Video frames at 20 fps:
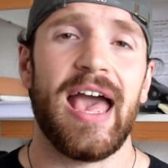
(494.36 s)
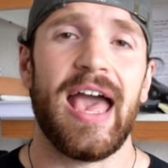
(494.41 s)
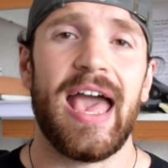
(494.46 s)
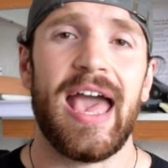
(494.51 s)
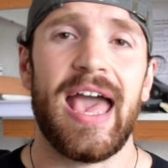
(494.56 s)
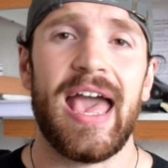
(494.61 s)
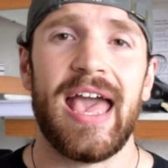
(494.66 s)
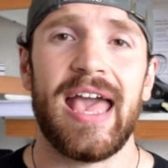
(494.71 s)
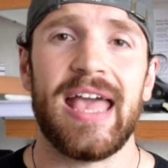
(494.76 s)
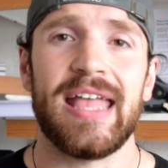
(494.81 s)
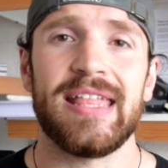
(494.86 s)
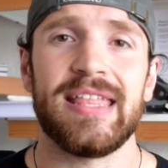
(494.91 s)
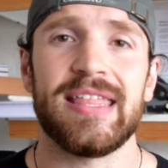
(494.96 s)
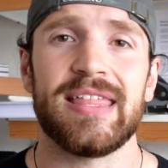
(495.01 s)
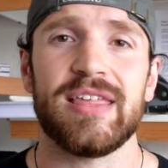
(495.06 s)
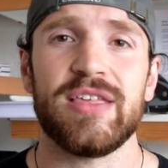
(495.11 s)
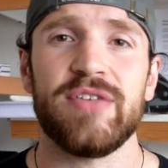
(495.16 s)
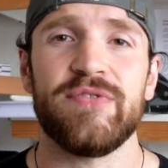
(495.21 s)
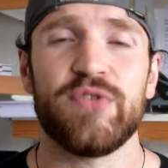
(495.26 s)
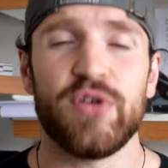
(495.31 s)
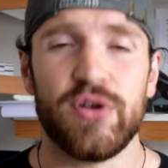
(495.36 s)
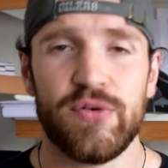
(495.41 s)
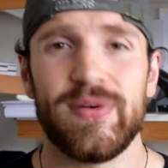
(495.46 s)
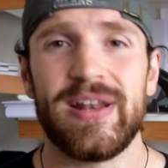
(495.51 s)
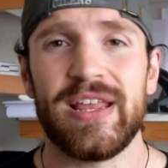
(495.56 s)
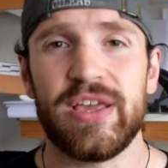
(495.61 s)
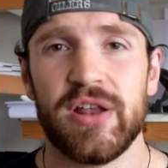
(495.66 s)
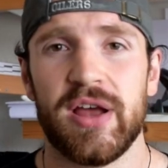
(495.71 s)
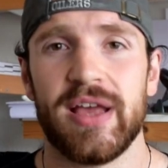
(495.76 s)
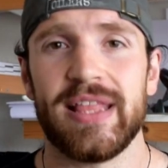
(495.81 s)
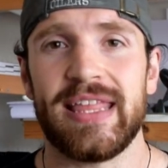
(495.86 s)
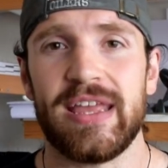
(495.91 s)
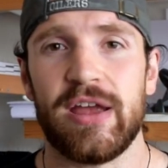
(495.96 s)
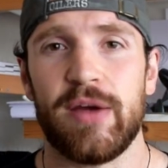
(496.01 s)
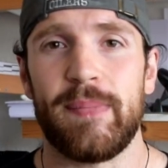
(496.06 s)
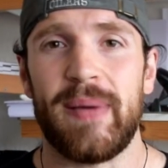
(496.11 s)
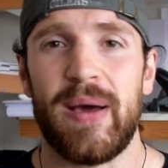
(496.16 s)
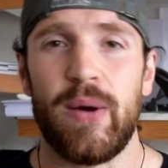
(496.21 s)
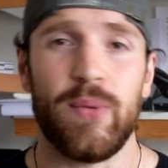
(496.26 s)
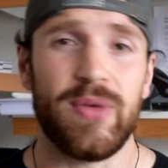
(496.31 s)
and you've got a really good idea
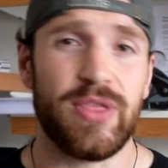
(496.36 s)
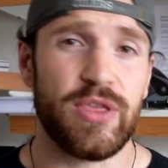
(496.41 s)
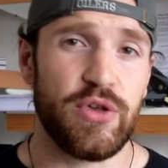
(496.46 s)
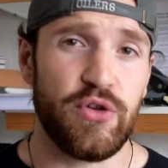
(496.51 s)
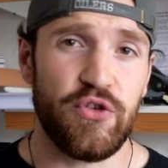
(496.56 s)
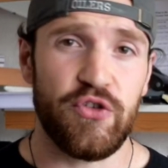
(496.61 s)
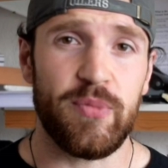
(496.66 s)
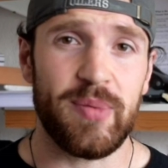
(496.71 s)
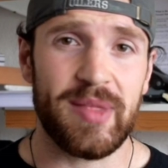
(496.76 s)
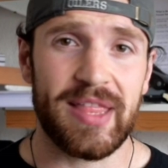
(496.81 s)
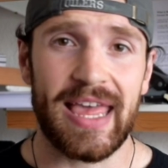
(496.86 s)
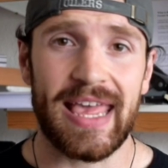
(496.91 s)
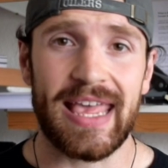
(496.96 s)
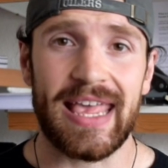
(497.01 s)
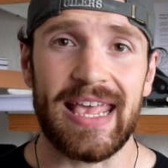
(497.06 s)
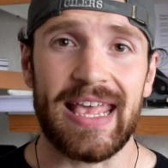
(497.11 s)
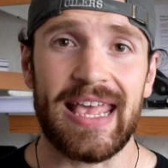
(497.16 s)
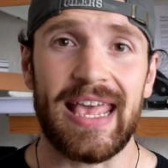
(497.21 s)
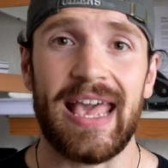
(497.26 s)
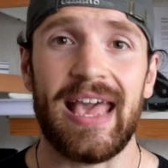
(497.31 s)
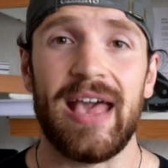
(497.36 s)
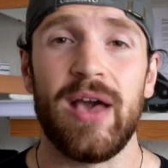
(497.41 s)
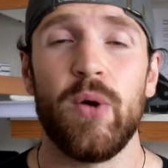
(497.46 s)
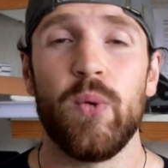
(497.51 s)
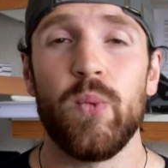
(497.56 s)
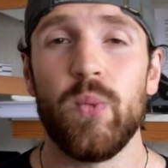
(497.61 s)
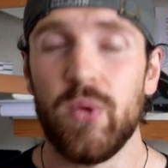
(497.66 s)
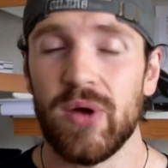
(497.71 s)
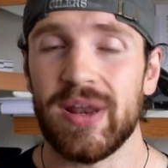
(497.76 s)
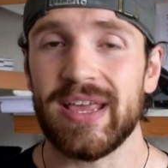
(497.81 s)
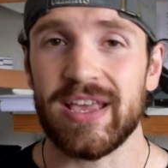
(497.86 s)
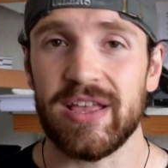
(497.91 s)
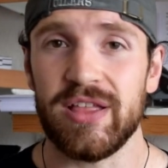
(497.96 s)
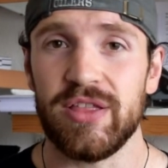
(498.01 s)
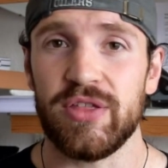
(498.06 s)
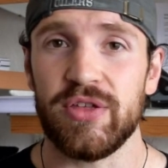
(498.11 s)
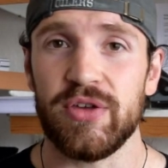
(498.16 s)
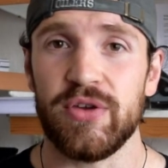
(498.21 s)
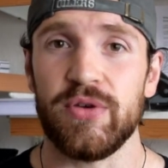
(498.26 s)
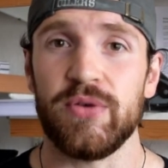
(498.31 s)
about whether you should be taking it, what it
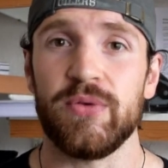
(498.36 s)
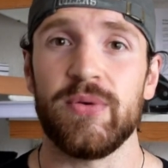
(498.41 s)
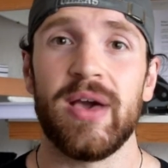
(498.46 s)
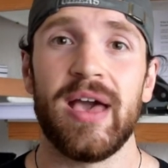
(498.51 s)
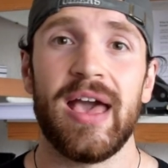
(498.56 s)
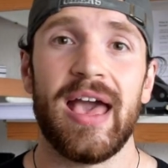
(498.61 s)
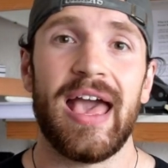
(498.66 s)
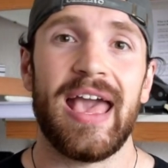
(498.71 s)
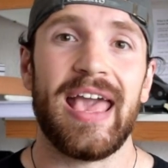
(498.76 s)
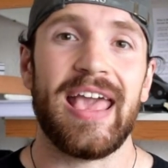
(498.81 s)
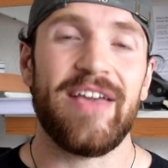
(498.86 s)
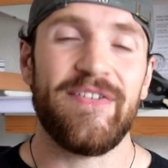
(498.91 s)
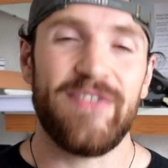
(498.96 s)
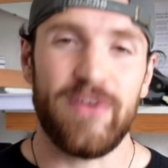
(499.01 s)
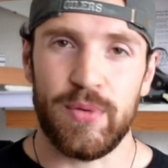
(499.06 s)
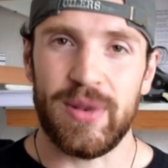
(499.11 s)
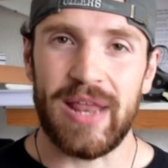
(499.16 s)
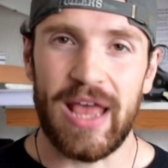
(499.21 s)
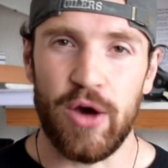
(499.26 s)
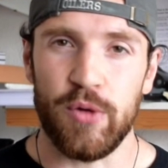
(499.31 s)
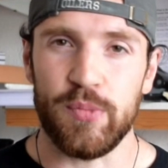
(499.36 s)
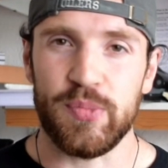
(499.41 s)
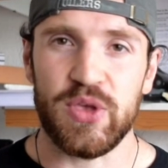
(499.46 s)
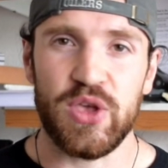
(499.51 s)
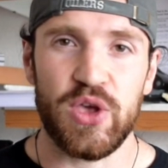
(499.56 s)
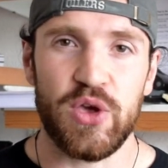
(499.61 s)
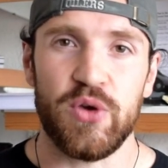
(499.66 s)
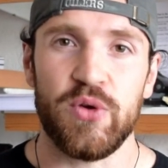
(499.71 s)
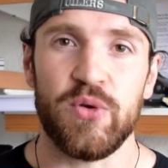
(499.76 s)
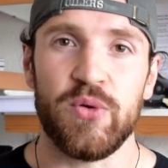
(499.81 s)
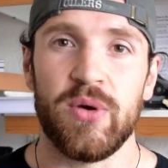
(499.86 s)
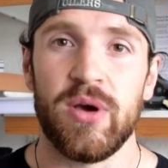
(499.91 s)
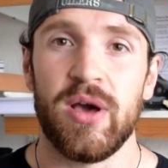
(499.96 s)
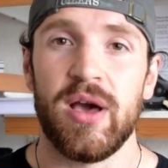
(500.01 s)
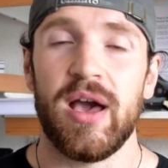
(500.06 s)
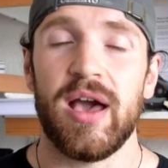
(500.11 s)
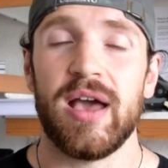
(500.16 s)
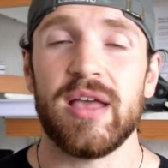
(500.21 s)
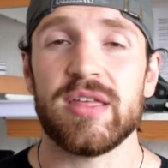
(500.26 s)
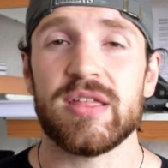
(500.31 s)
can do, if it would help you
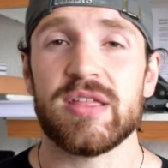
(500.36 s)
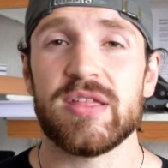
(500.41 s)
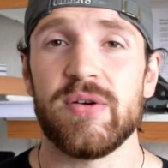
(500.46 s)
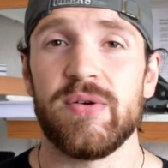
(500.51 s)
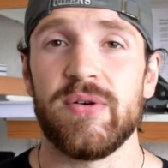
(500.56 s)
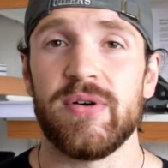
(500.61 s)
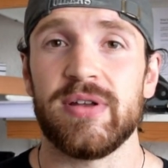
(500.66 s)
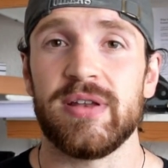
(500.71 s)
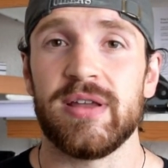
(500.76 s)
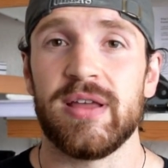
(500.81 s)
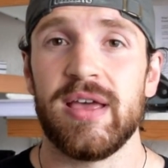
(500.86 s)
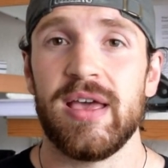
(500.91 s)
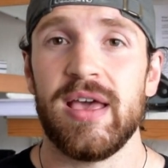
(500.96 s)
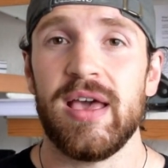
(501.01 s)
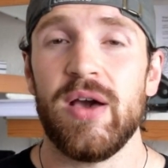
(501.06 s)
and so on.